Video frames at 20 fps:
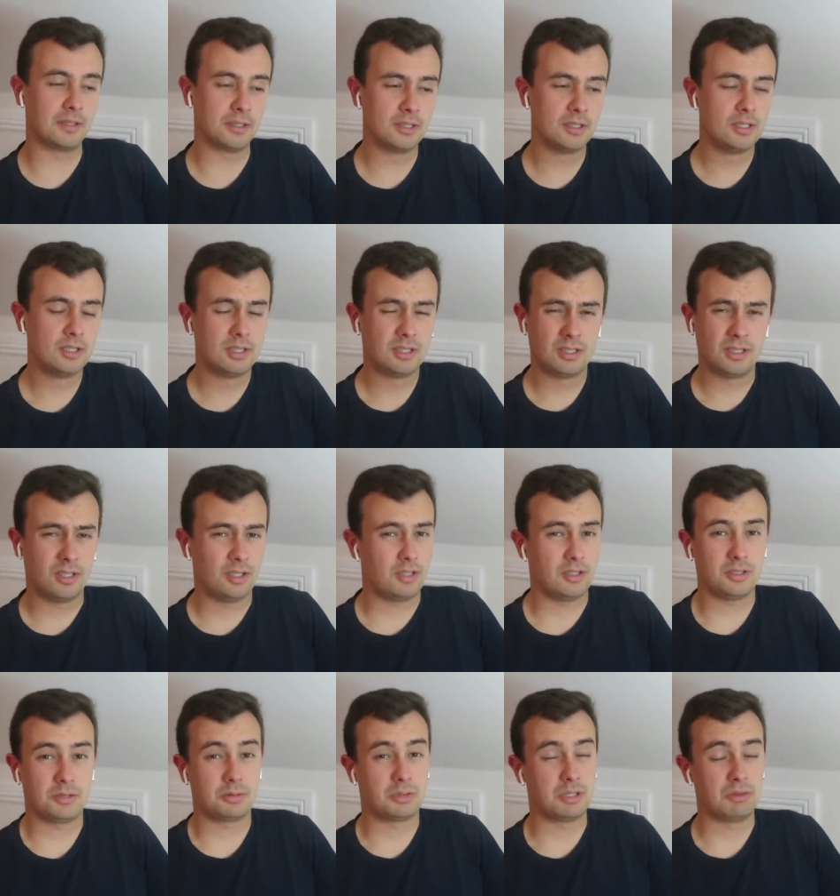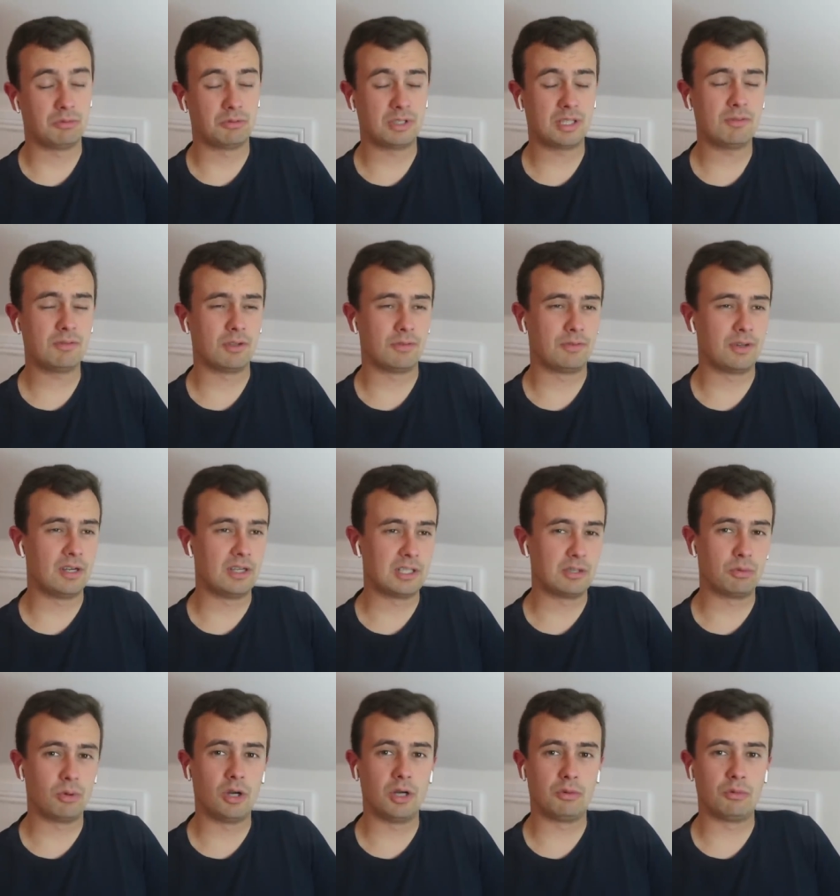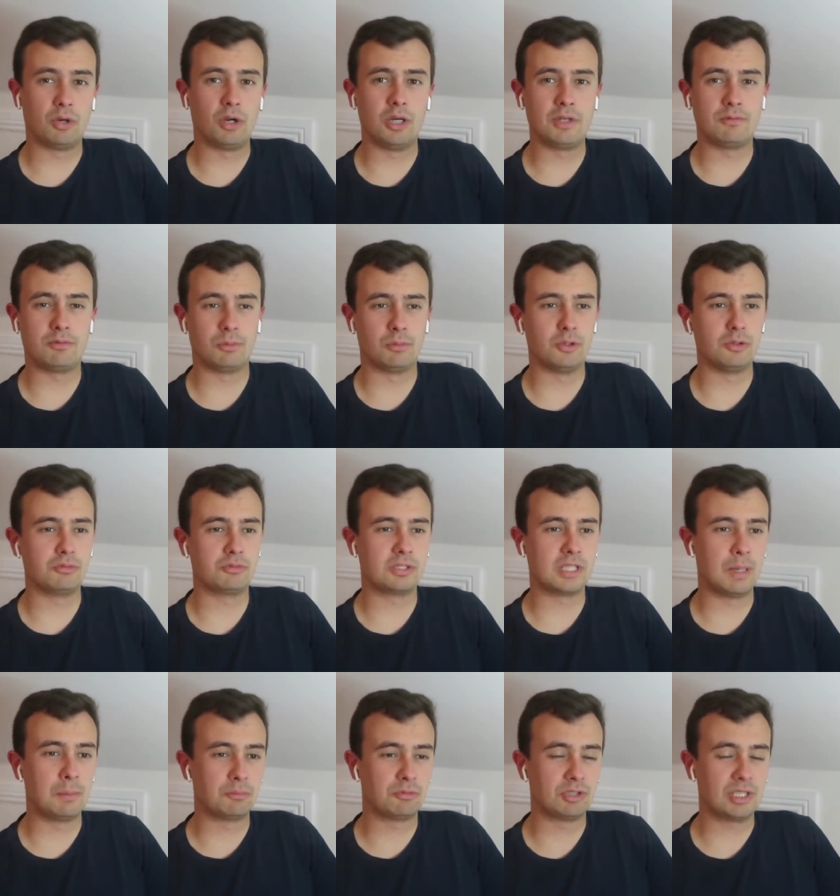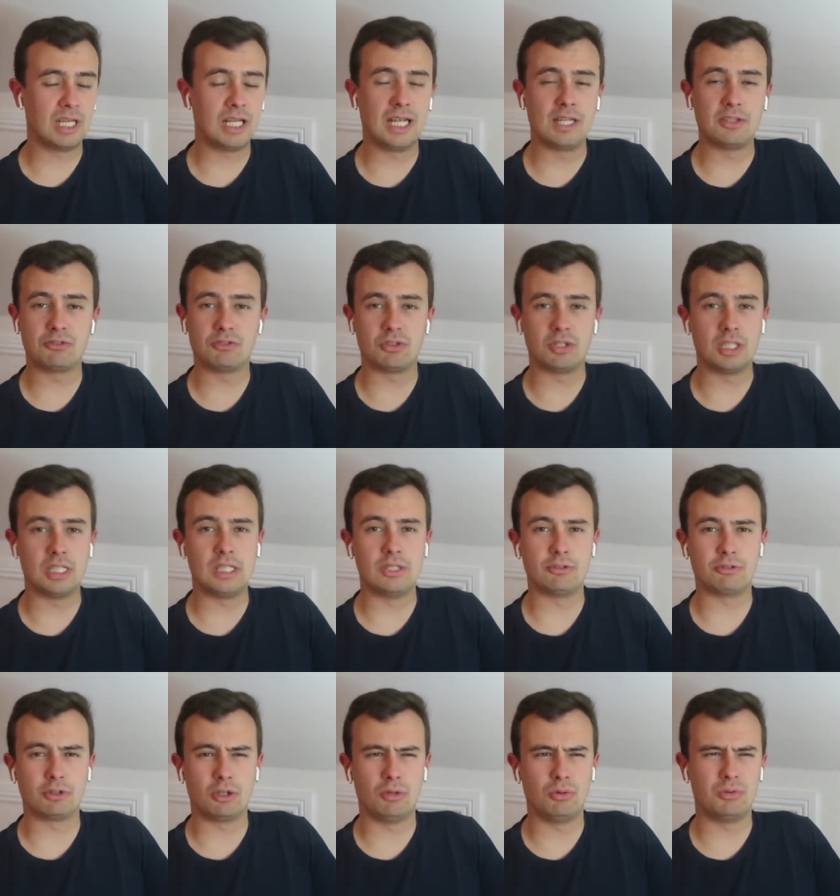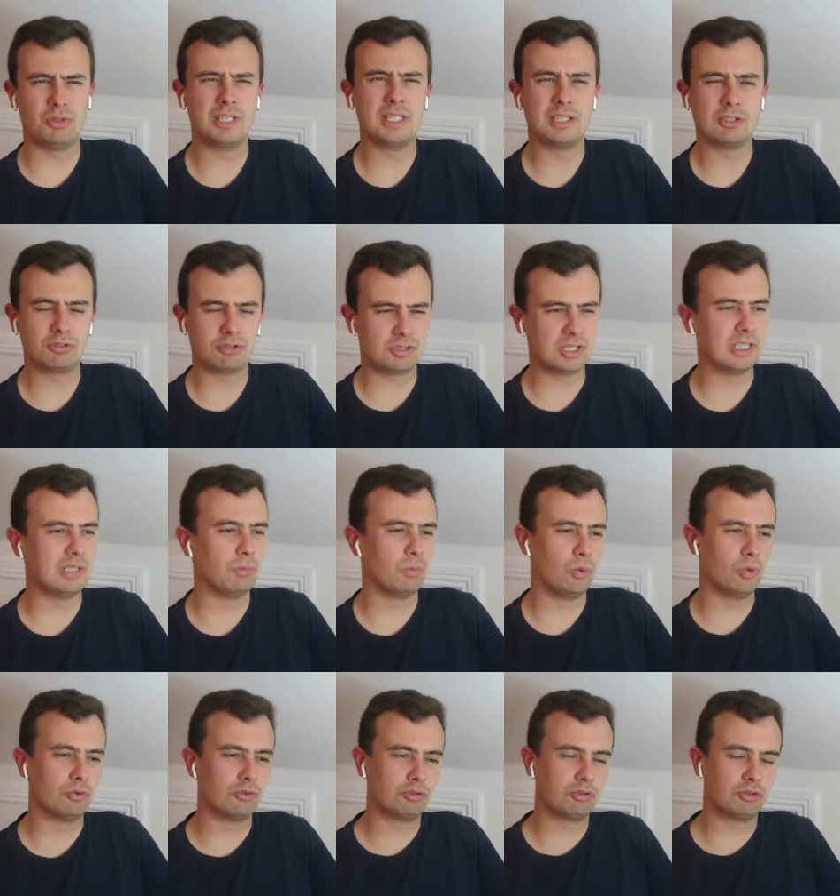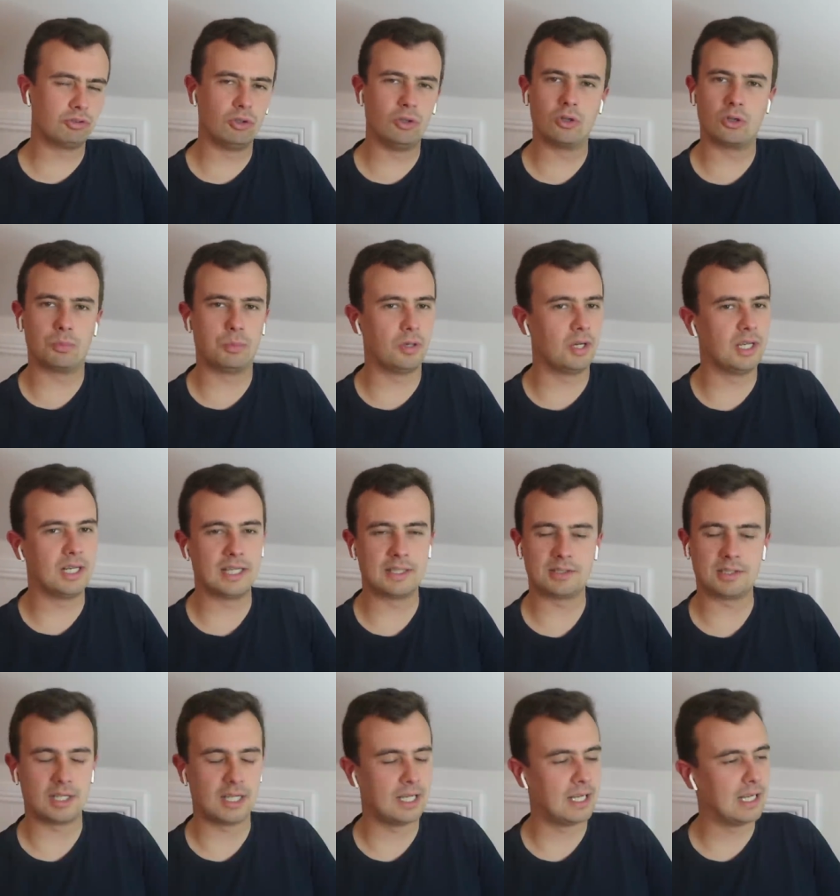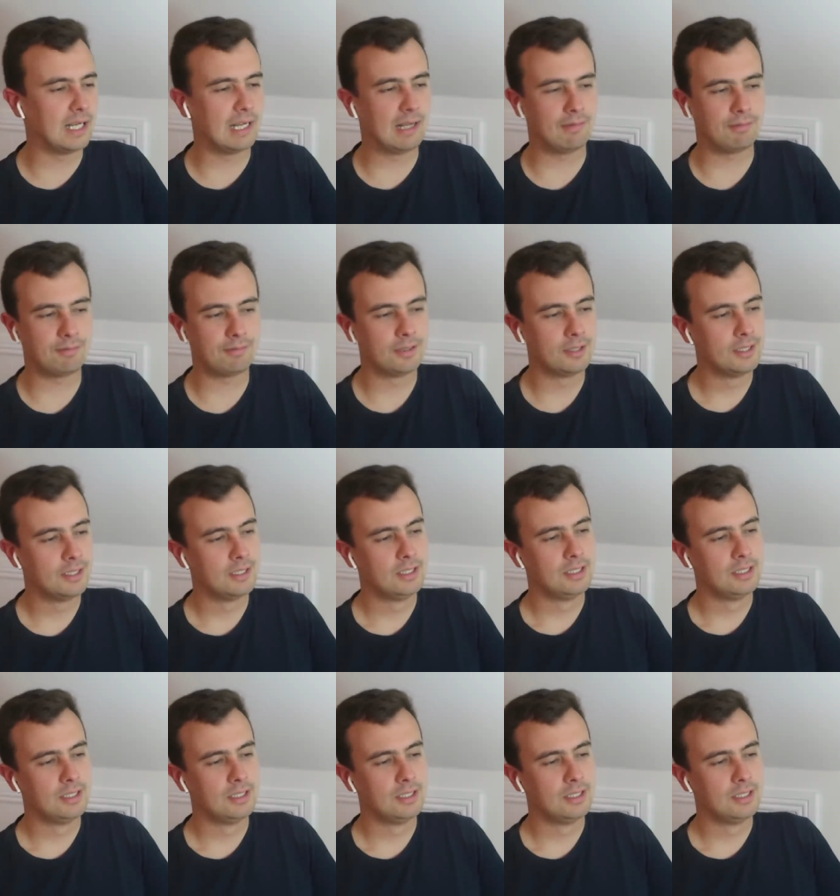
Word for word: And uh, he was given a fairly quiet ride from Luke Dempsey, hands and heels only, and still won snug by a length and a half.